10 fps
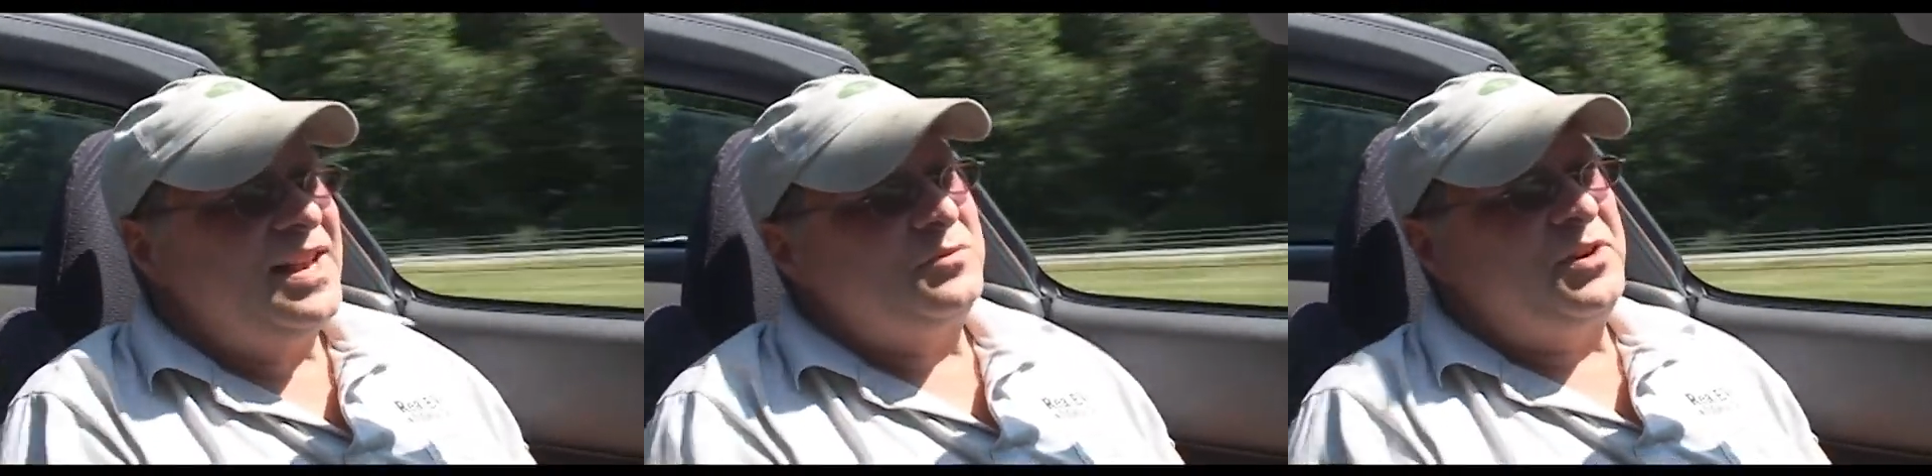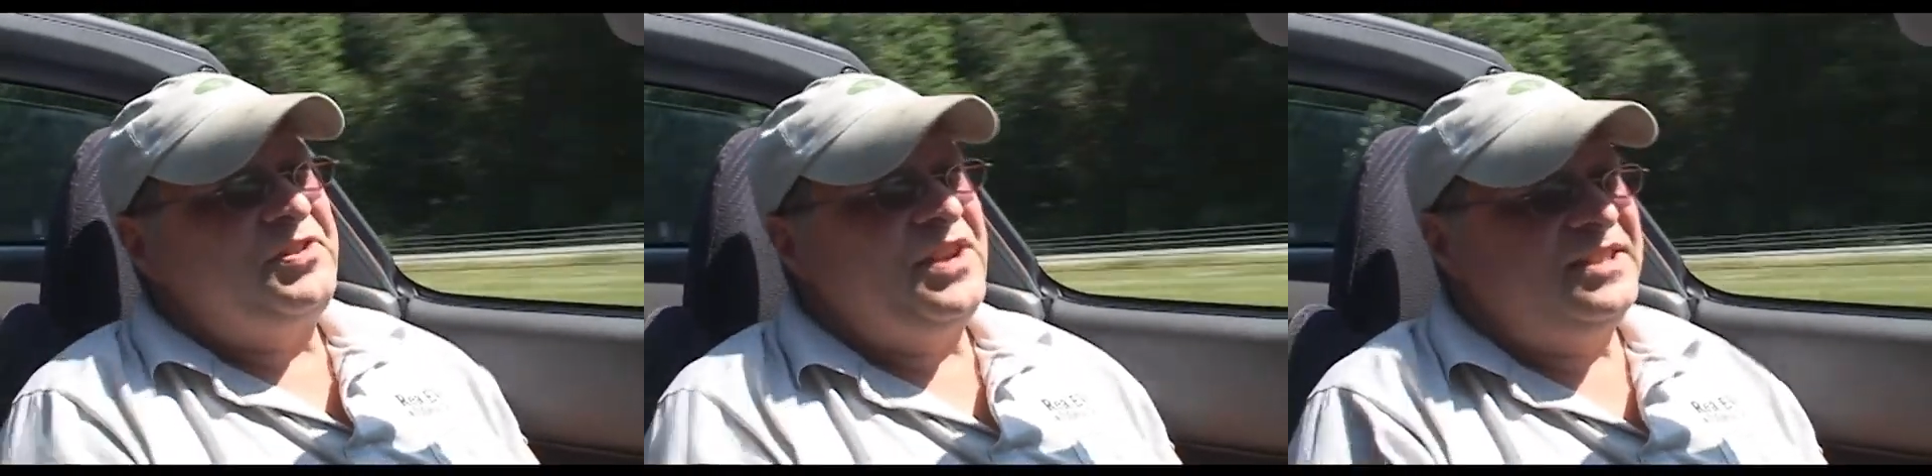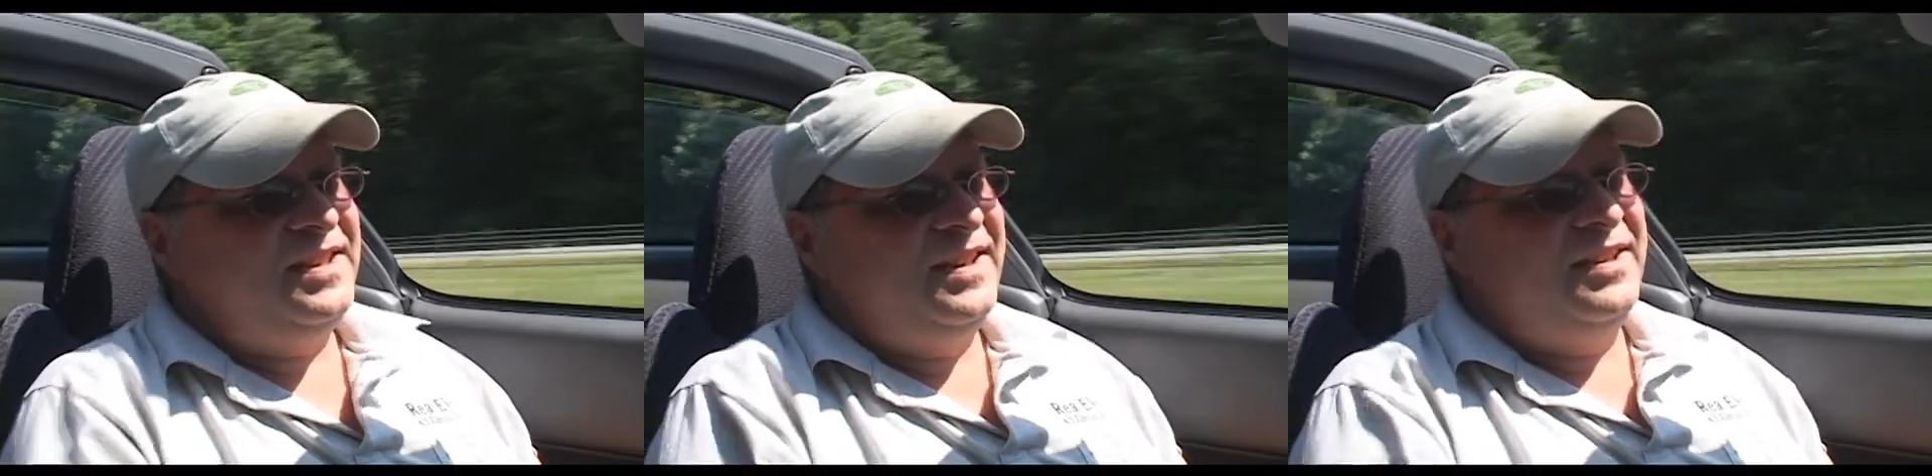that's one of the things
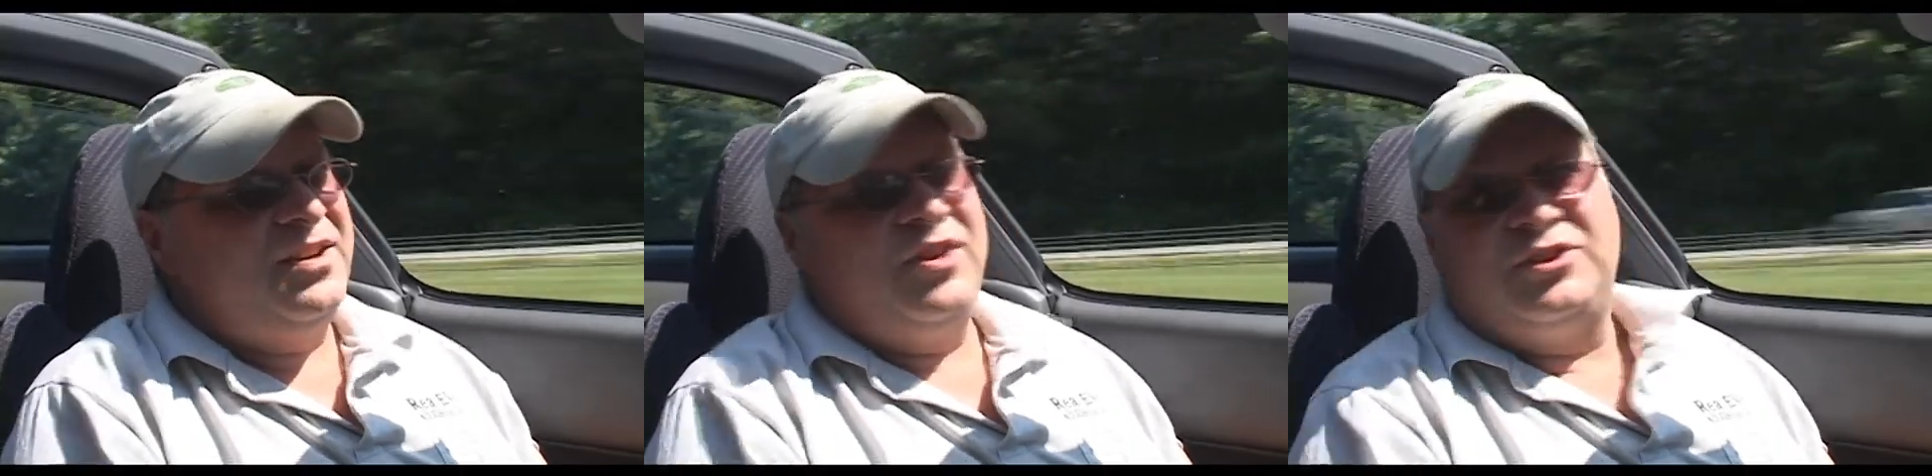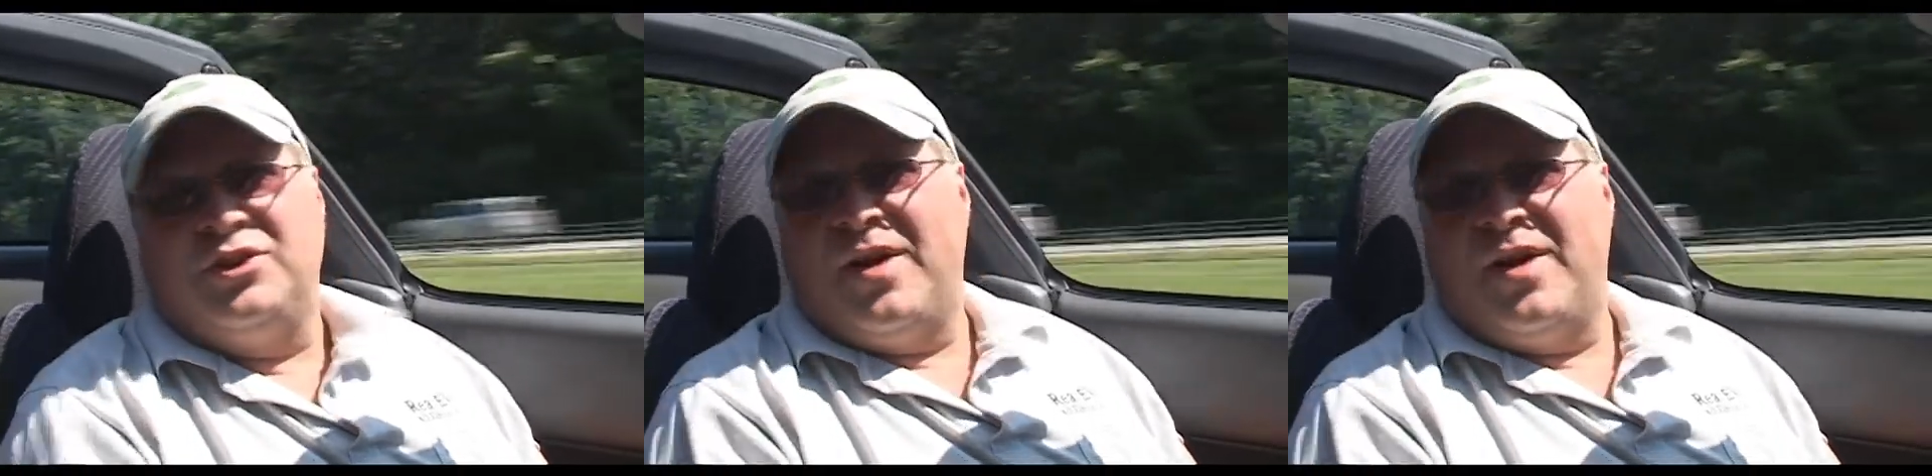you need to know too,